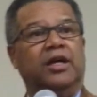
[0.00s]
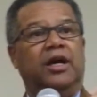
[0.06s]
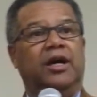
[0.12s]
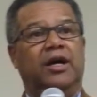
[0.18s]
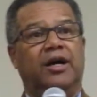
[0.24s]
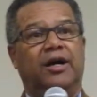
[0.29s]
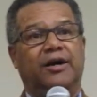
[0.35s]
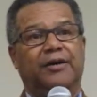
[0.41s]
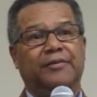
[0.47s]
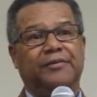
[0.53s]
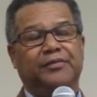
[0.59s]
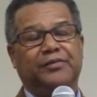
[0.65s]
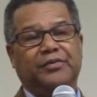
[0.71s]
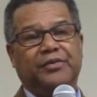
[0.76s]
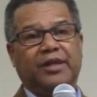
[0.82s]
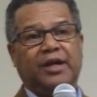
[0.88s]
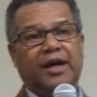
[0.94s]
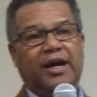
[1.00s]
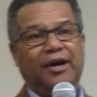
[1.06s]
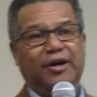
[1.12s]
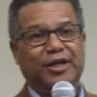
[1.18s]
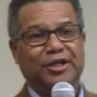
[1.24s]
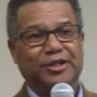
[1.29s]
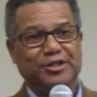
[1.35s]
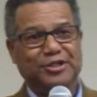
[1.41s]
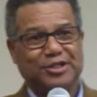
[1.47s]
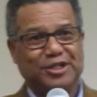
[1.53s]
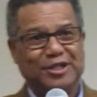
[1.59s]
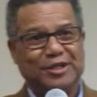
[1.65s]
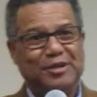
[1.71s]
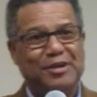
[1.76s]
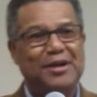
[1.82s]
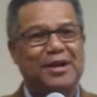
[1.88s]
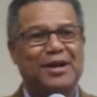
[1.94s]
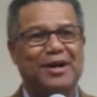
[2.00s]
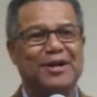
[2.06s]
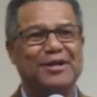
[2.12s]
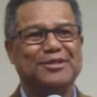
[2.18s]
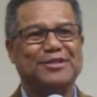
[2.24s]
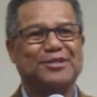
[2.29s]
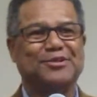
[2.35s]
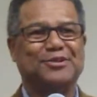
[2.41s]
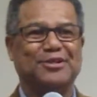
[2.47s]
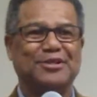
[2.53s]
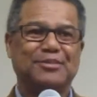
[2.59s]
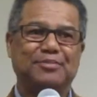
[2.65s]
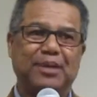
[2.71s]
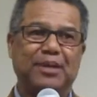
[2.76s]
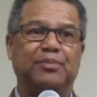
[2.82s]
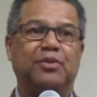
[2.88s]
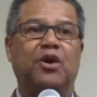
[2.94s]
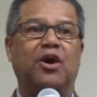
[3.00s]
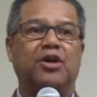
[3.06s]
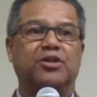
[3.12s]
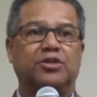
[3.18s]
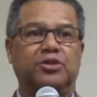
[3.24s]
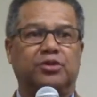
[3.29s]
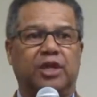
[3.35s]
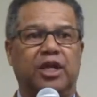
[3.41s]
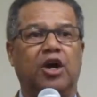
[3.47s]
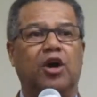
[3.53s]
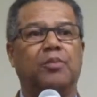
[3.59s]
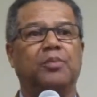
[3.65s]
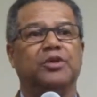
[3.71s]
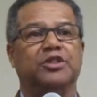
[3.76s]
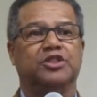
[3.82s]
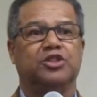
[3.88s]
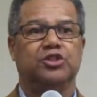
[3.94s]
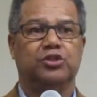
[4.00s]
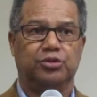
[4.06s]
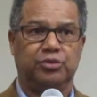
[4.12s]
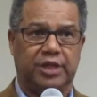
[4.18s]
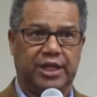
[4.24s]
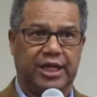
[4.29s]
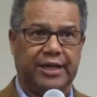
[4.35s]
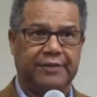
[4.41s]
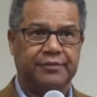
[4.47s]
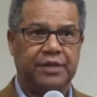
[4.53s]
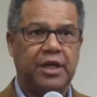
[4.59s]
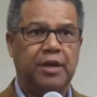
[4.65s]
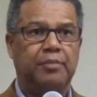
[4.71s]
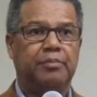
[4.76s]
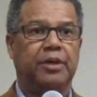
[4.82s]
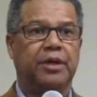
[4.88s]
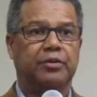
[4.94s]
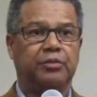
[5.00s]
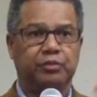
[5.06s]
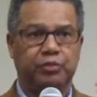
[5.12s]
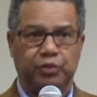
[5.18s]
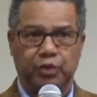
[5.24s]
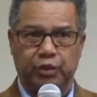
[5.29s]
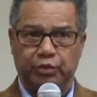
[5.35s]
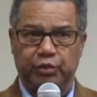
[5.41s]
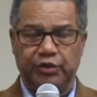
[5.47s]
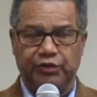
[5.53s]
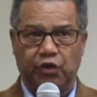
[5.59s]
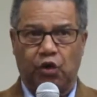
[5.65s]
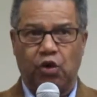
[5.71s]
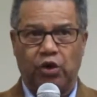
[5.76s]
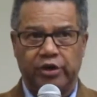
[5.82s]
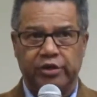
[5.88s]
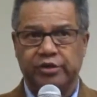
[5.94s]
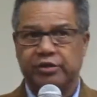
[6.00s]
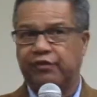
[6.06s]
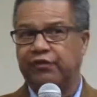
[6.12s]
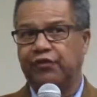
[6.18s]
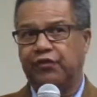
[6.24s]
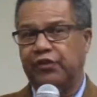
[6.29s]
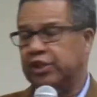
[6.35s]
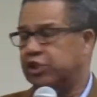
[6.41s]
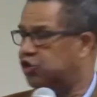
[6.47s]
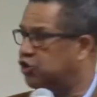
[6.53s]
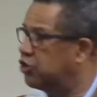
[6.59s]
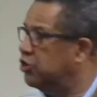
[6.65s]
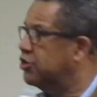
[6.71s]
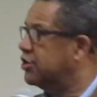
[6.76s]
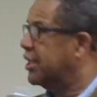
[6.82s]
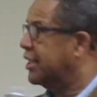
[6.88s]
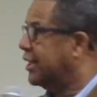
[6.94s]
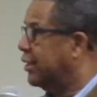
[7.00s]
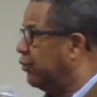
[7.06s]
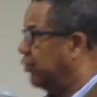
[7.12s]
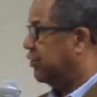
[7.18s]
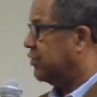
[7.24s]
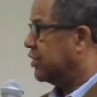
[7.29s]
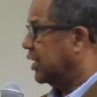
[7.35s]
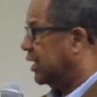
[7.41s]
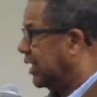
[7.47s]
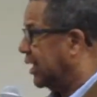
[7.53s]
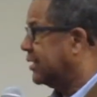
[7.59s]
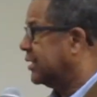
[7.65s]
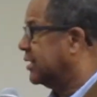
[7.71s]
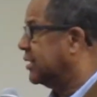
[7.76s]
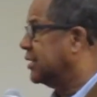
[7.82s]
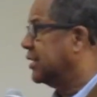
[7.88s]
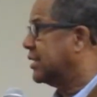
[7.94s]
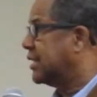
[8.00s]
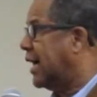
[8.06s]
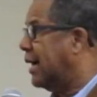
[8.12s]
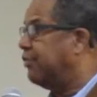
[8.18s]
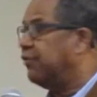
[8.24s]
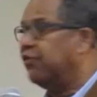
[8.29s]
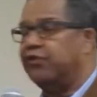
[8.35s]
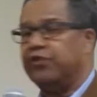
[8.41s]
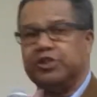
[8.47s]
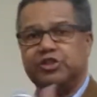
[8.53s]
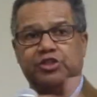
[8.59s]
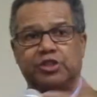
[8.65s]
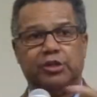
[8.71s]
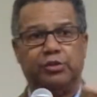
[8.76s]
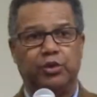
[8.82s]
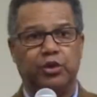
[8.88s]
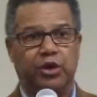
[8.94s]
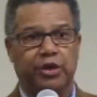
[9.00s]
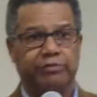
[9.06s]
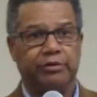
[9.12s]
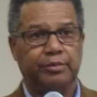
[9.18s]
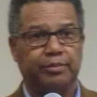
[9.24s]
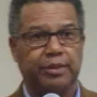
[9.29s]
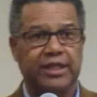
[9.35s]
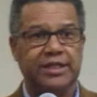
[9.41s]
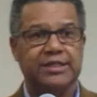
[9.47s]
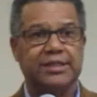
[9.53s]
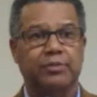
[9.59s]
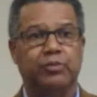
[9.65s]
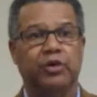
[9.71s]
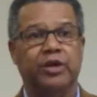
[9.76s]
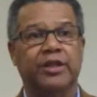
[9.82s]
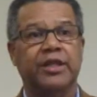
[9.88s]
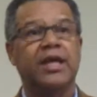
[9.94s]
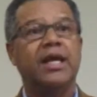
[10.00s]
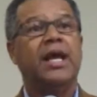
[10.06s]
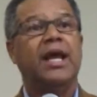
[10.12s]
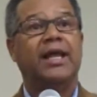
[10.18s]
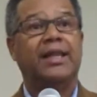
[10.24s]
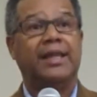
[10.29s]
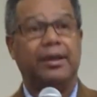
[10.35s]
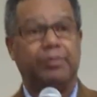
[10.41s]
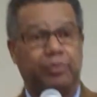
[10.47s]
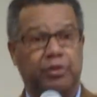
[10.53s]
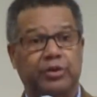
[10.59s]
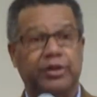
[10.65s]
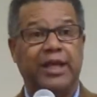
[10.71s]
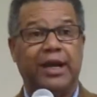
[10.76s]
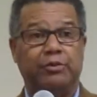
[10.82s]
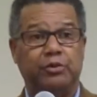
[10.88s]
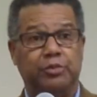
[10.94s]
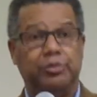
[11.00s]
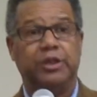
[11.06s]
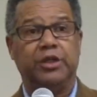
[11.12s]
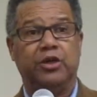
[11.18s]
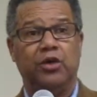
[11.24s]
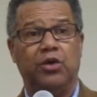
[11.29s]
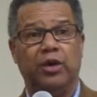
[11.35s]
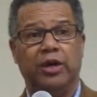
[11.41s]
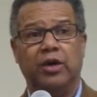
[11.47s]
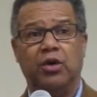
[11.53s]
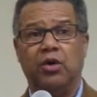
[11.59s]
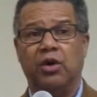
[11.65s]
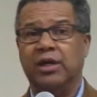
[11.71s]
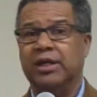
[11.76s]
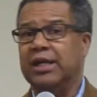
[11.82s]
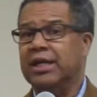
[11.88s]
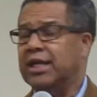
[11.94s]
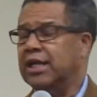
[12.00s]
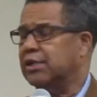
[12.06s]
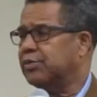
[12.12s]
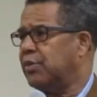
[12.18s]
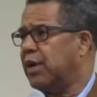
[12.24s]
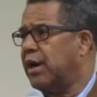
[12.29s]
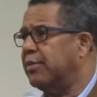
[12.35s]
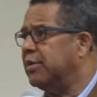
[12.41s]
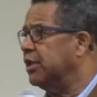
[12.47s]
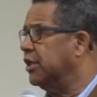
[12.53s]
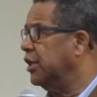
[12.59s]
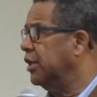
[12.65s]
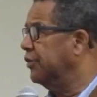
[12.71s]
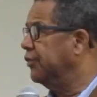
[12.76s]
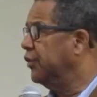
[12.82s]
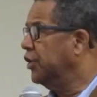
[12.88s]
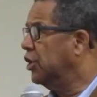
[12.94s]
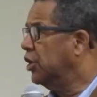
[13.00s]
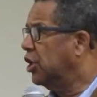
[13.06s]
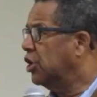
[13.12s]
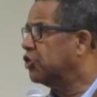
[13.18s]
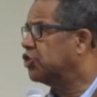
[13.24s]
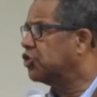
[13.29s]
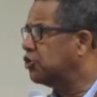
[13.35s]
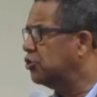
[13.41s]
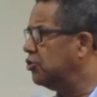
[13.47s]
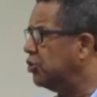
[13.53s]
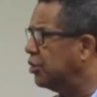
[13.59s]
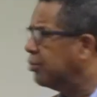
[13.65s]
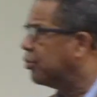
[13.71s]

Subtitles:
our energy source people also to help us do that. But when we've ordered the fixtures, I think we've selected the type of fixture that we're going to replace them with, and that will be going on. It's probably a two-year